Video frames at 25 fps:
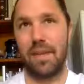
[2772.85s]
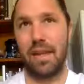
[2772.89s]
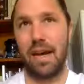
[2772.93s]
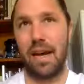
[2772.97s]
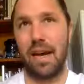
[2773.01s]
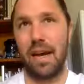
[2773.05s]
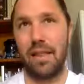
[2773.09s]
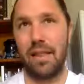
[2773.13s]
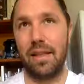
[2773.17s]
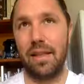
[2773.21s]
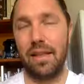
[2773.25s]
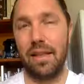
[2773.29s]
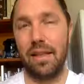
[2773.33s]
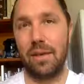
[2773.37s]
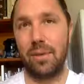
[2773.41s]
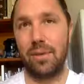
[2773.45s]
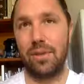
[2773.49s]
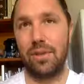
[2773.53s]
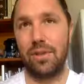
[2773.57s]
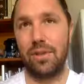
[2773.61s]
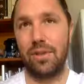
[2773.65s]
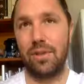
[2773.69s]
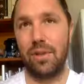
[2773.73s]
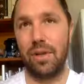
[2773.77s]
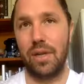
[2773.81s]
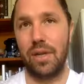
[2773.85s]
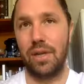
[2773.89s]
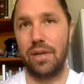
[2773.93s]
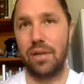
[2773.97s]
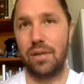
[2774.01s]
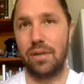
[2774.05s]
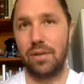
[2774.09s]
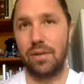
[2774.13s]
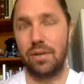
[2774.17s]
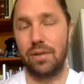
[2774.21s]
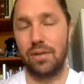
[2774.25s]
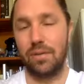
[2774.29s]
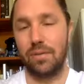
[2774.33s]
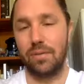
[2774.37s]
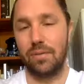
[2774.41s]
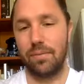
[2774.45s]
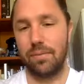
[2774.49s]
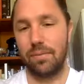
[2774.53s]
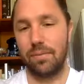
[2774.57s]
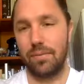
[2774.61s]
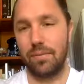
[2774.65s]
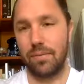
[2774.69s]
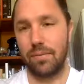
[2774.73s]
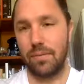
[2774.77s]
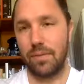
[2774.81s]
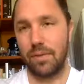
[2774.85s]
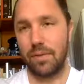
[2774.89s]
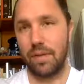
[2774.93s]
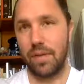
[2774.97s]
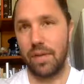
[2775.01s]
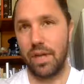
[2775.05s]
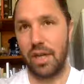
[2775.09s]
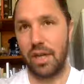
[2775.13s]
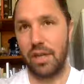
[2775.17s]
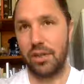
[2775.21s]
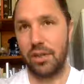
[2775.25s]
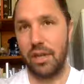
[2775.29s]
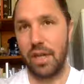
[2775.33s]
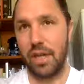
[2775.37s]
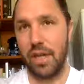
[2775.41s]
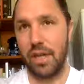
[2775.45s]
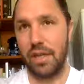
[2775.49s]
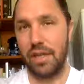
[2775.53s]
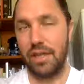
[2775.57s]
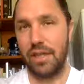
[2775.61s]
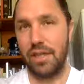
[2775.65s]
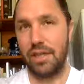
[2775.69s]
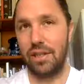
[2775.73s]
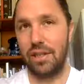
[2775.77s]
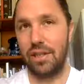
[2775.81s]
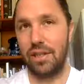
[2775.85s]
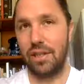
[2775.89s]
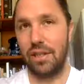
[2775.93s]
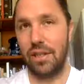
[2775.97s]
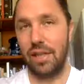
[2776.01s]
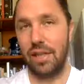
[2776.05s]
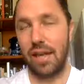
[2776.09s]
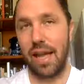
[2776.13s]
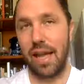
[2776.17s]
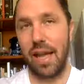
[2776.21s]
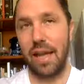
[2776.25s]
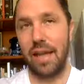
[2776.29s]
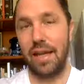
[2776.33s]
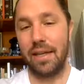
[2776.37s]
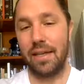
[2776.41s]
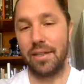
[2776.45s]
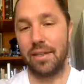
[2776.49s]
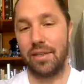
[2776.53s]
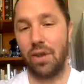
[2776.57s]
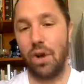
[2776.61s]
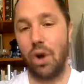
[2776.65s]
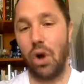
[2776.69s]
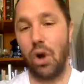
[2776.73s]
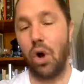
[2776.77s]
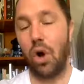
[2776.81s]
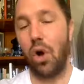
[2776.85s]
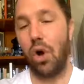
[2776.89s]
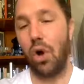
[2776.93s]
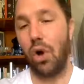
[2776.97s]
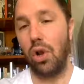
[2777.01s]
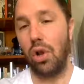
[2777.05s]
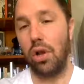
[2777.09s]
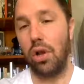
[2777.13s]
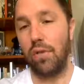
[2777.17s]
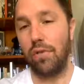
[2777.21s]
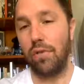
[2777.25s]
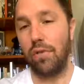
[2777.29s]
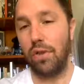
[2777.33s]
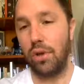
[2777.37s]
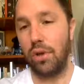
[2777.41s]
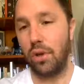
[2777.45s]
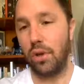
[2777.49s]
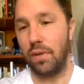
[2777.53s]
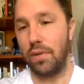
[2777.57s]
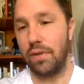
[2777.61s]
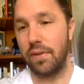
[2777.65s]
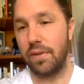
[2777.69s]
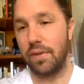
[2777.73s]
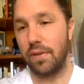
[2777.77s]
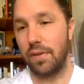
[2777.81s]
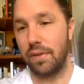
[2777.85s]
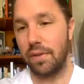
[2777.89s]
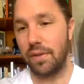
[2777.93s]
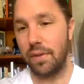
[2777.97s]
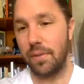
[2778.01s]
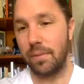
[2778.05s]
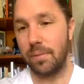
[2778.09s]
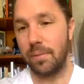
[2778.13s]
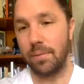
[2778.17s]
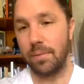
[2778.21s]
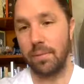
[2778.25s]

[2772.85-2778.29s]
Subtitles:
I thought that was strange. Dr. Lad teaches it as all of the nervous system.